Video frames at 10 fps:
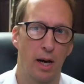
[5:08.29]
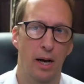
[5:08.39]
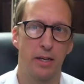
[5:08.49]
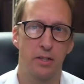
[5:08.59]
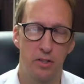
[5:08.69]

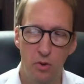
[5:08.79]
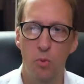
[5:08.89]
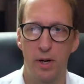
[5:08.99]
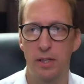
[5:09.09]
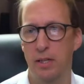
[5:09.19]
I do
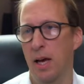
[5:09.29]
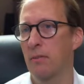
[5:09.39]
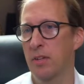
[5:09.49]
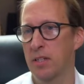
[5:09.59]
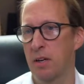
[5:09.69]
want it to have
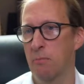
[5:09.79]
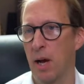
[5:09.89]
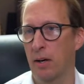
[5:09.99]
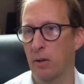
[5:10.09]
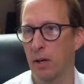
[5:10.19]
the same
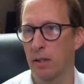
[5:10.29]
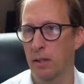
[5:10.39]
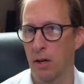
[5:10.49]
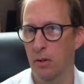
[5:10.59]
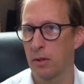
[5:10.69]
background color.